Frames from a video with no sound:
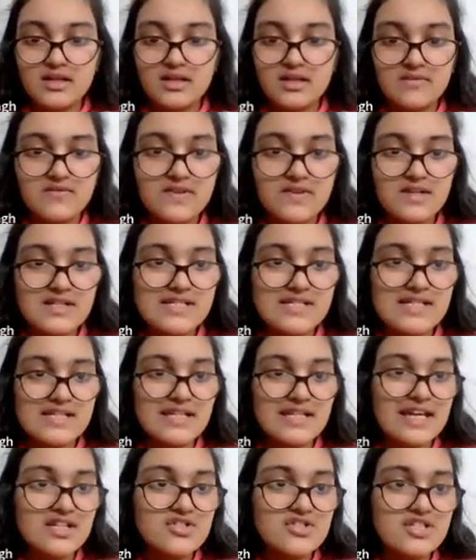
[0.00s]
If there's
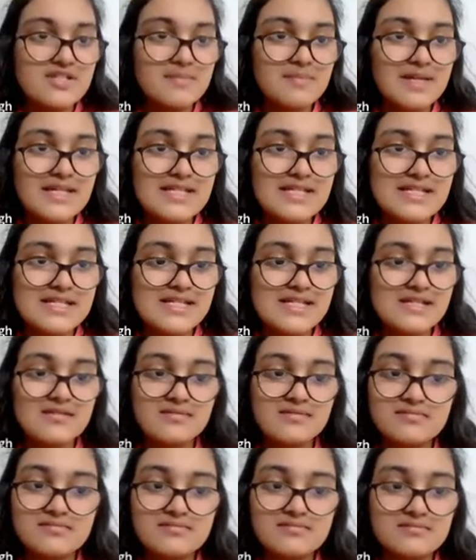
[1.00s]
any extra space,
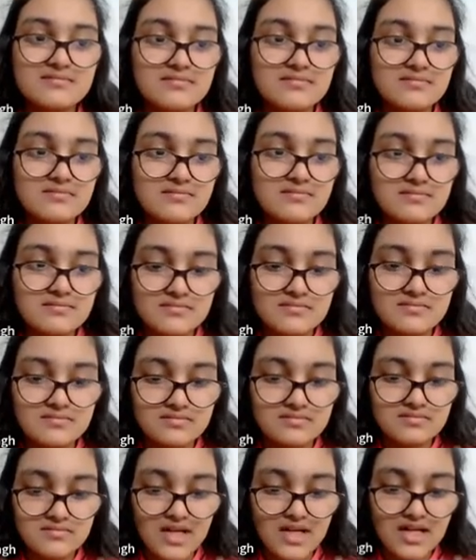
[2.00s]

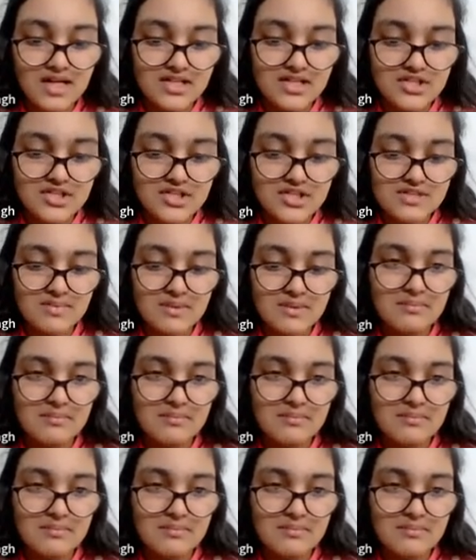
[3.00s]
it'll just be